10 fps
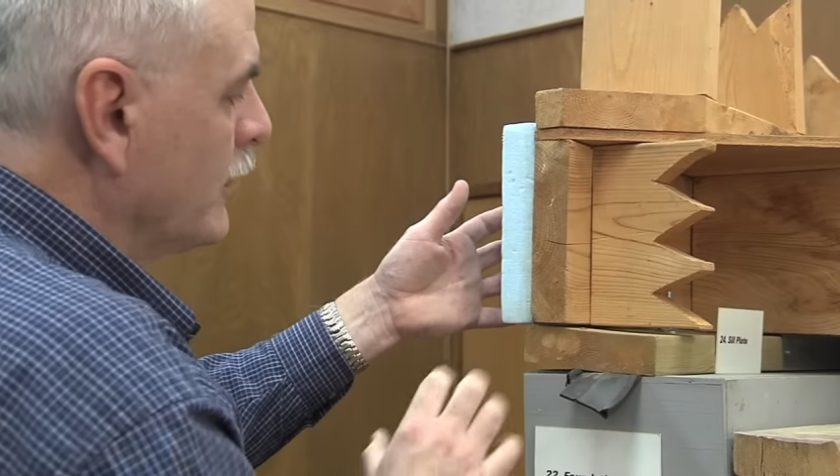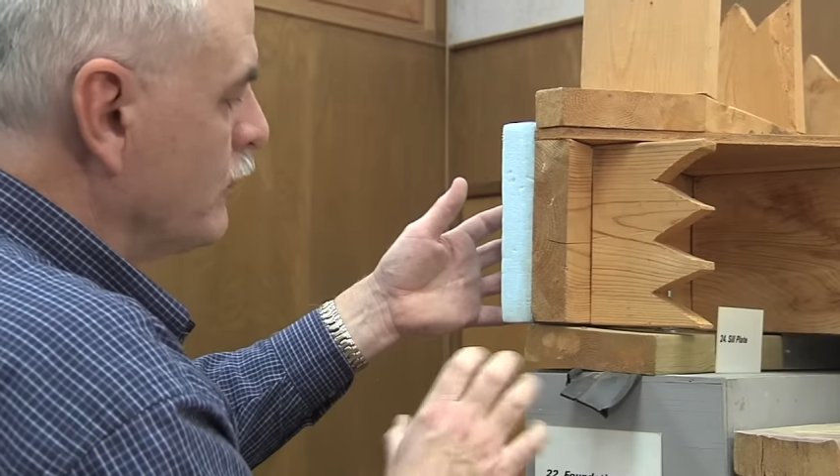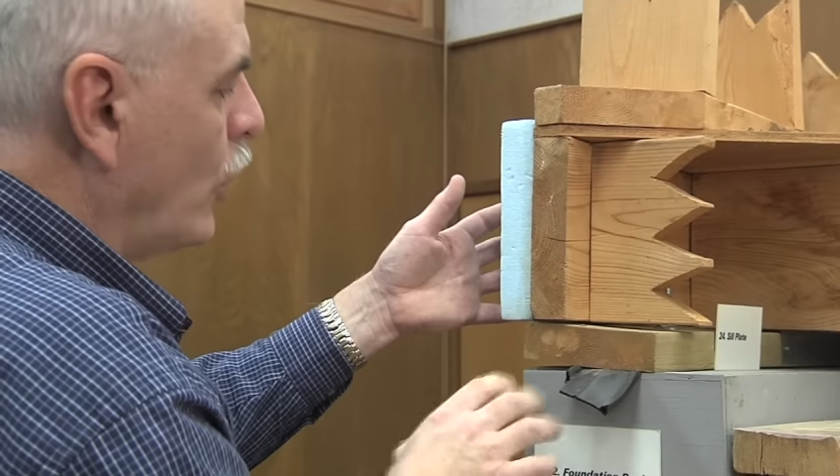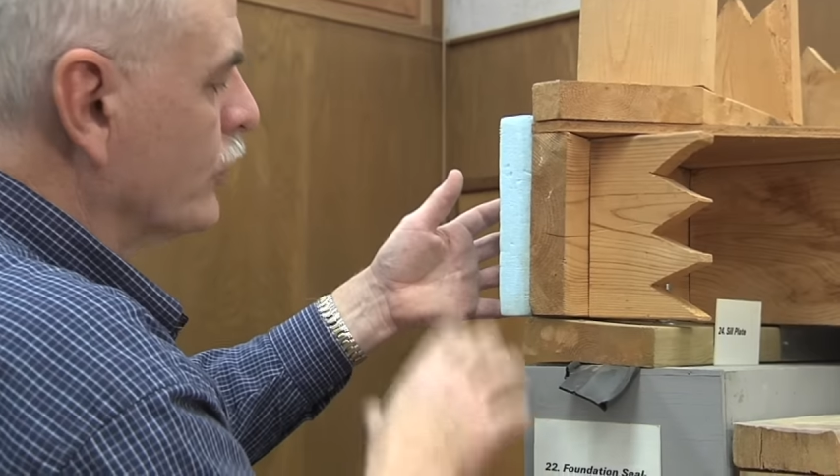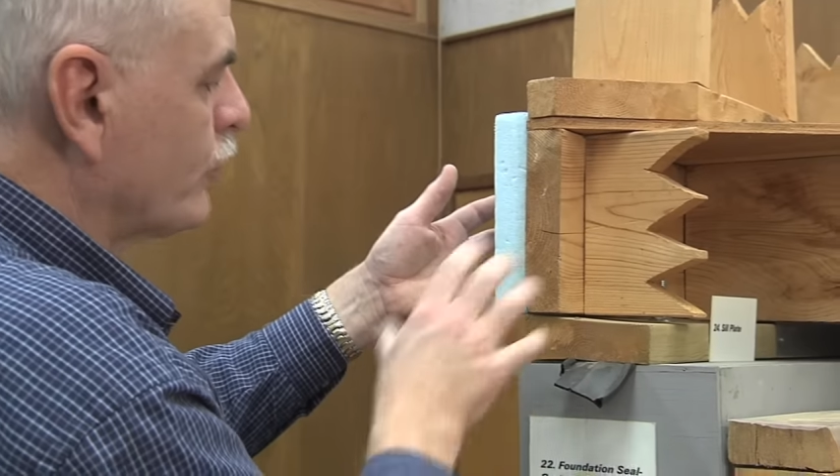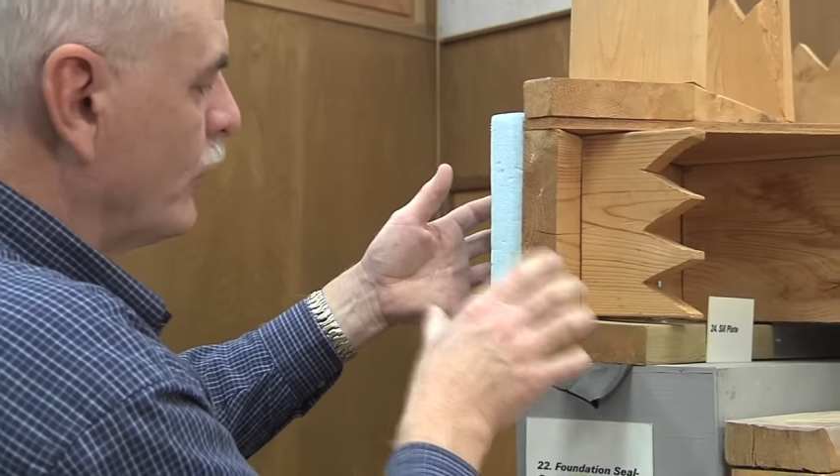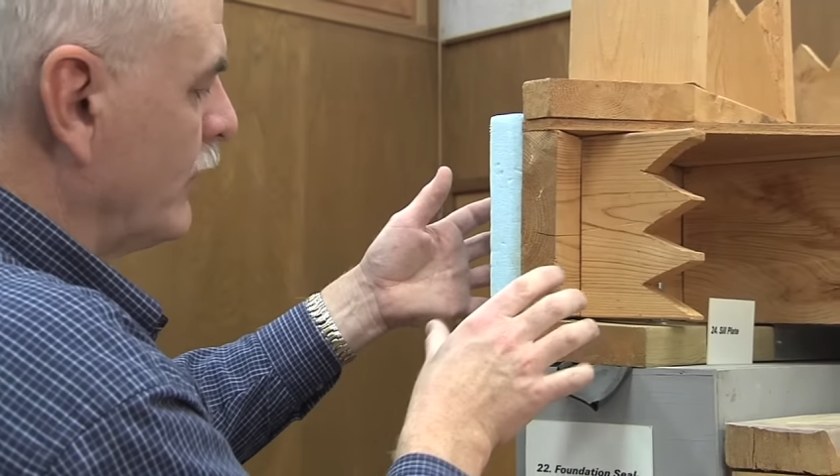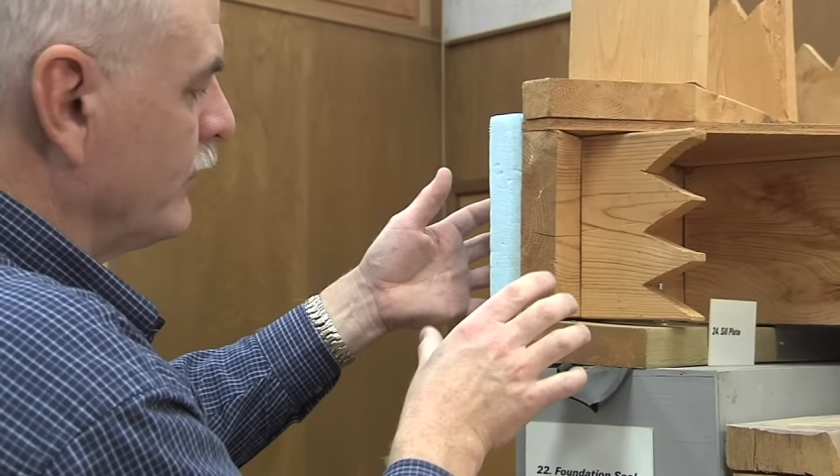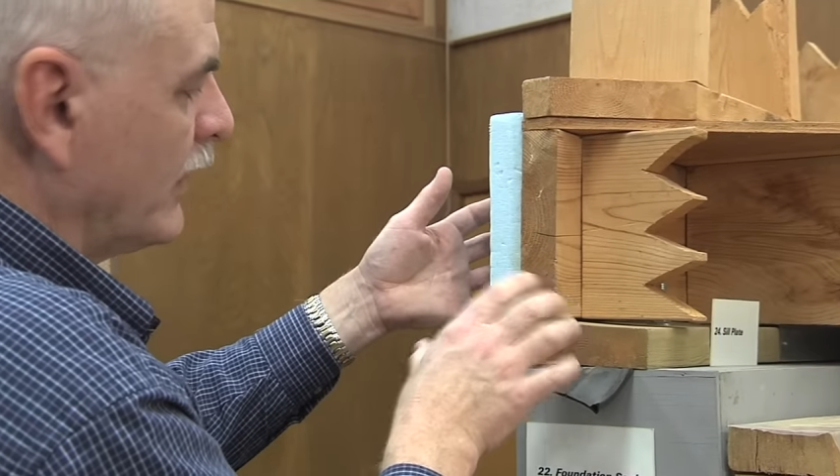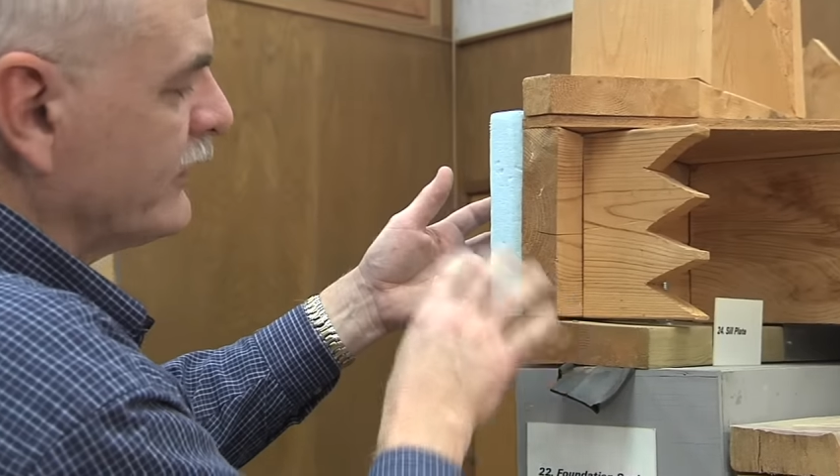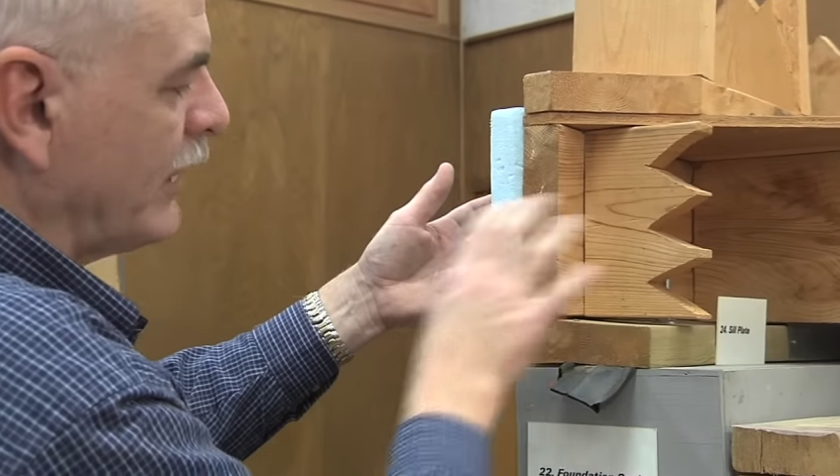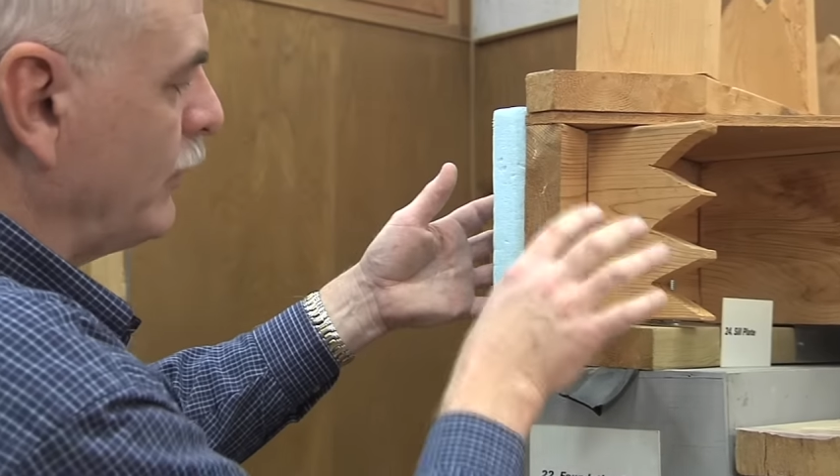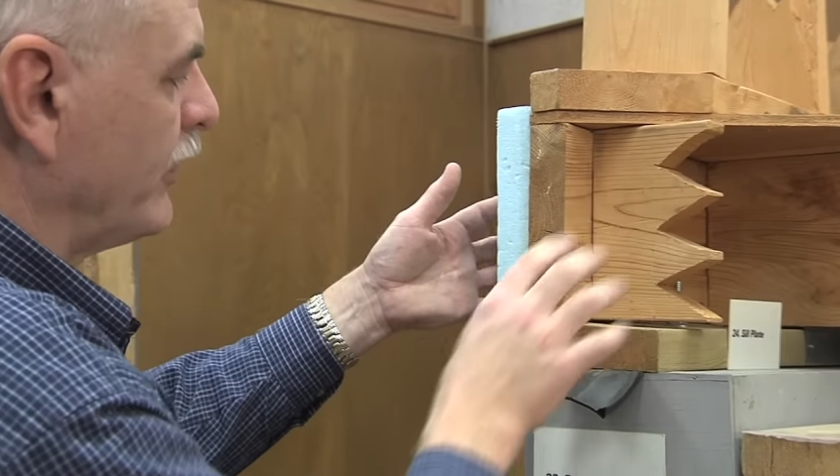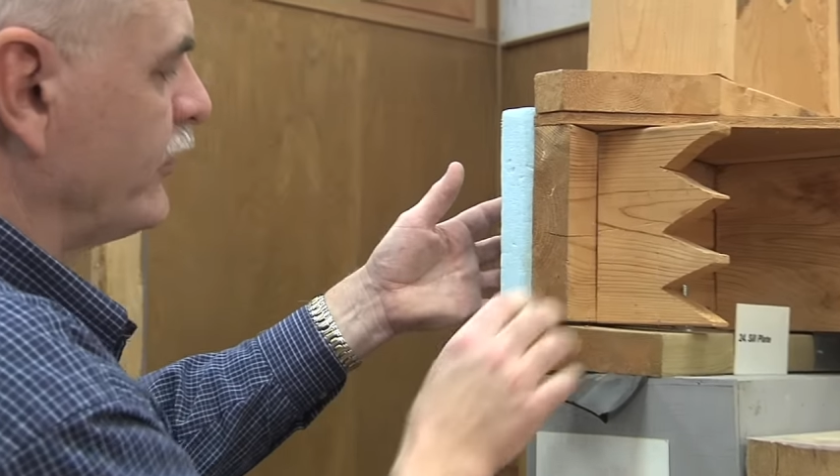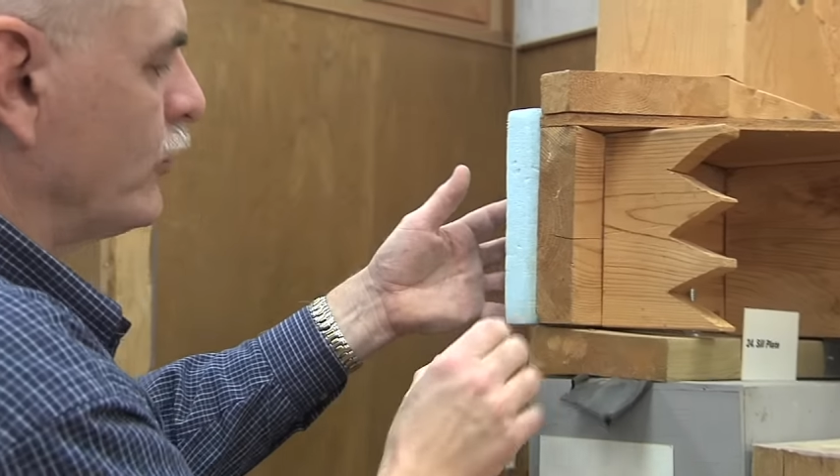Most rim
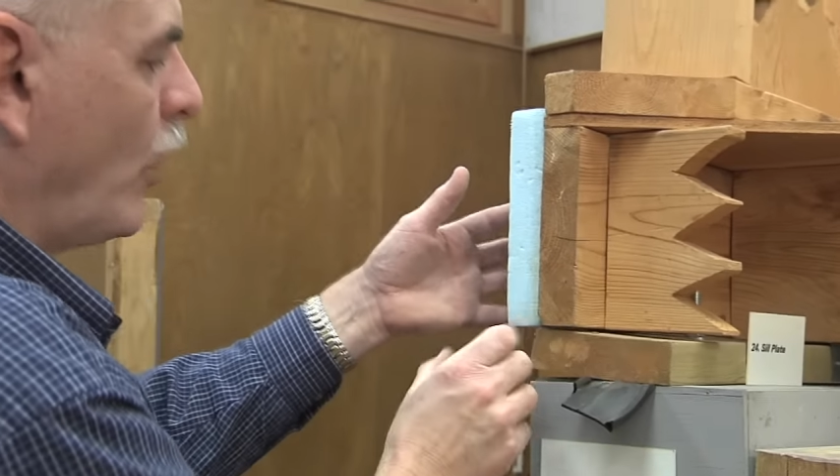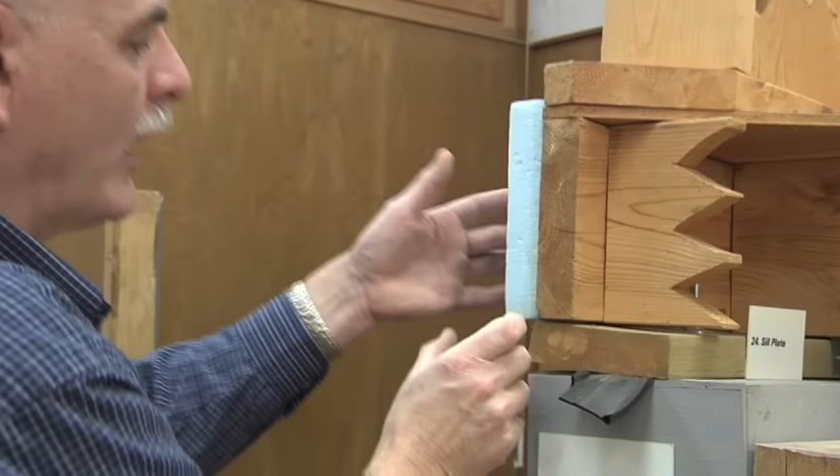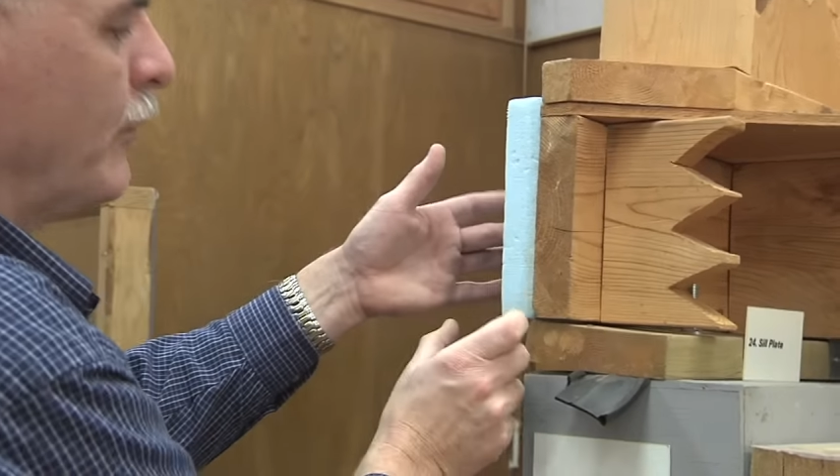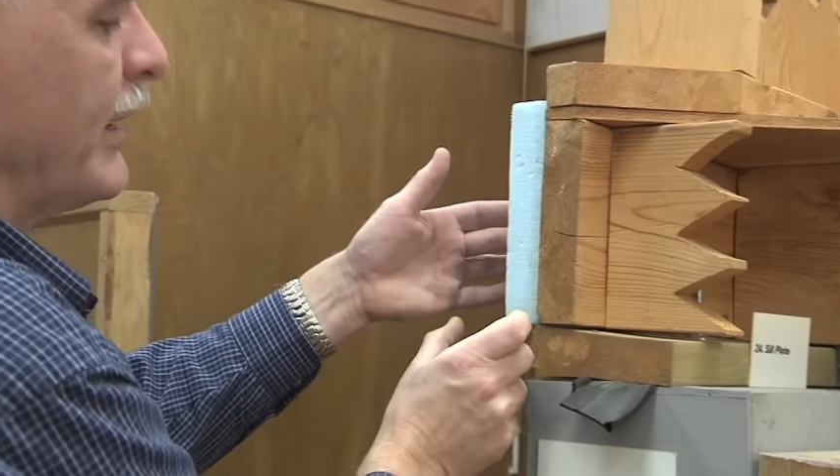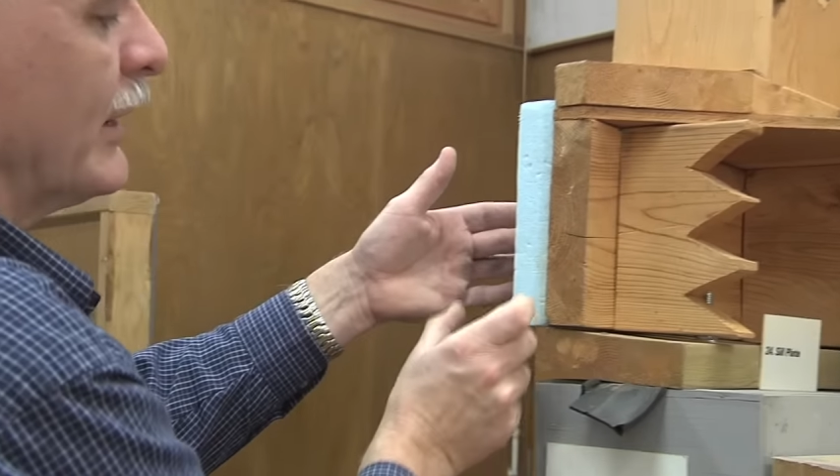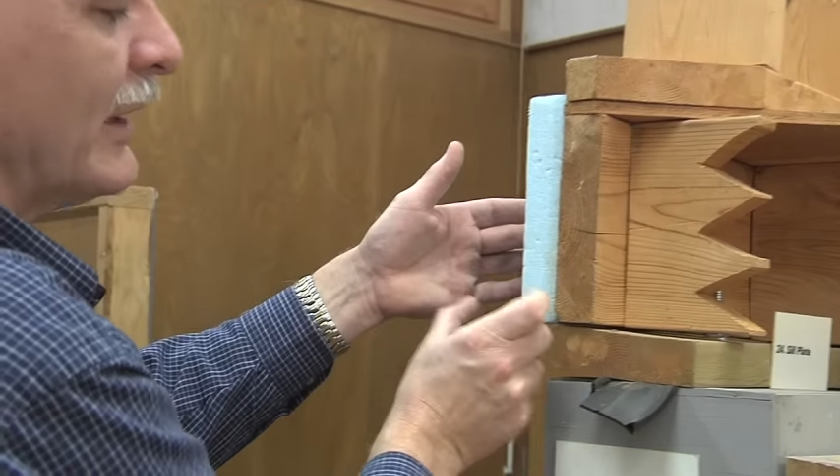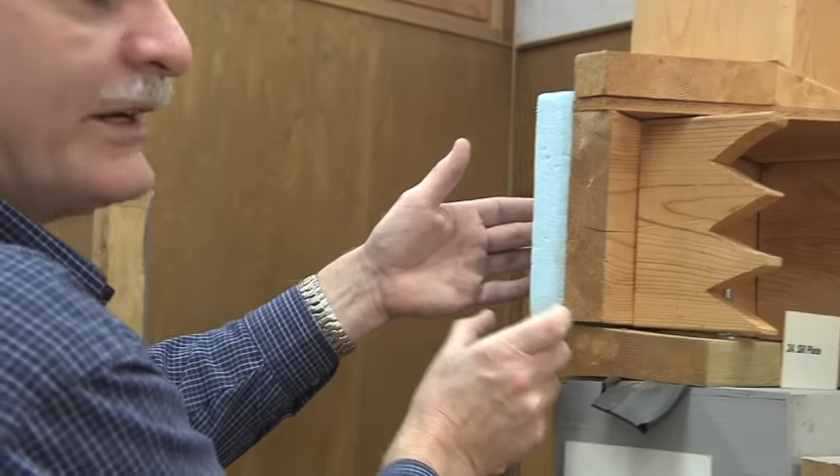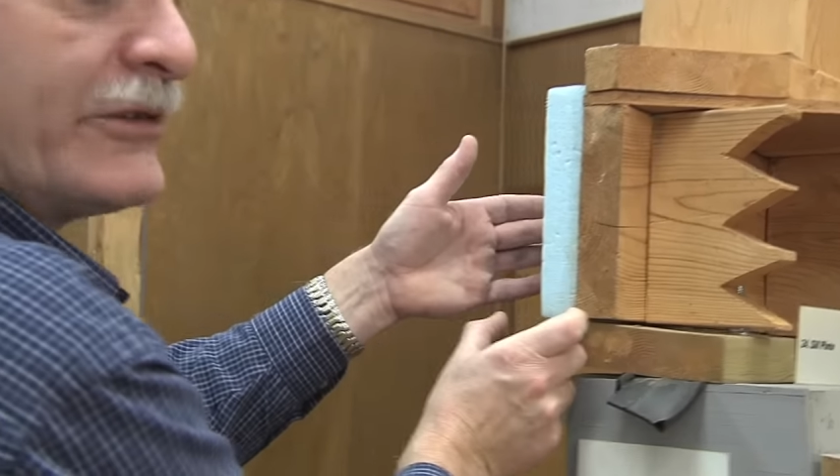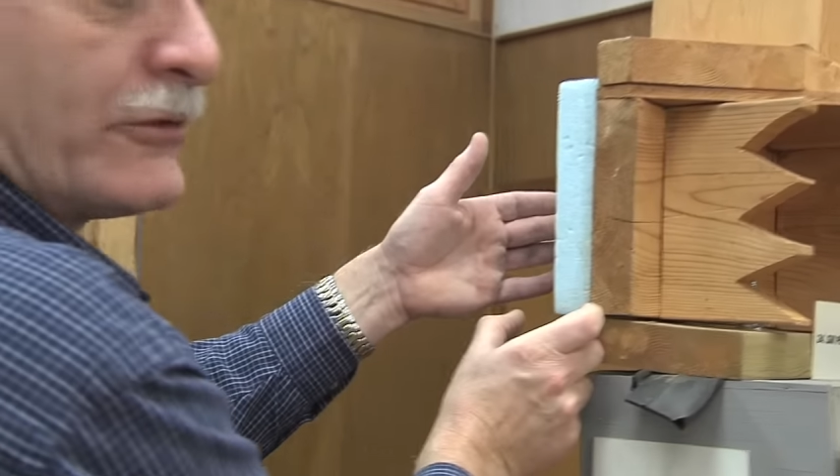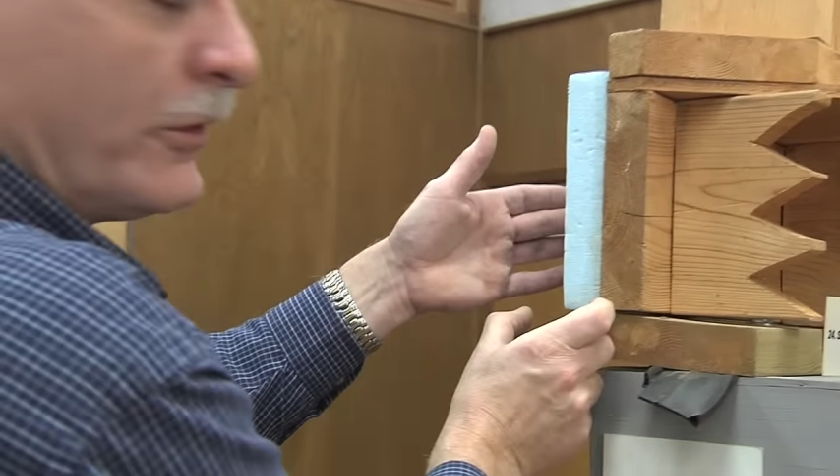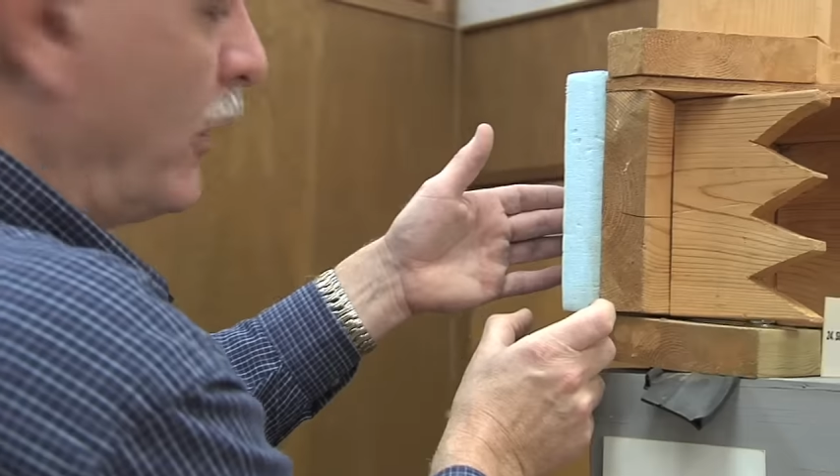assemblies you'd want to be at least to an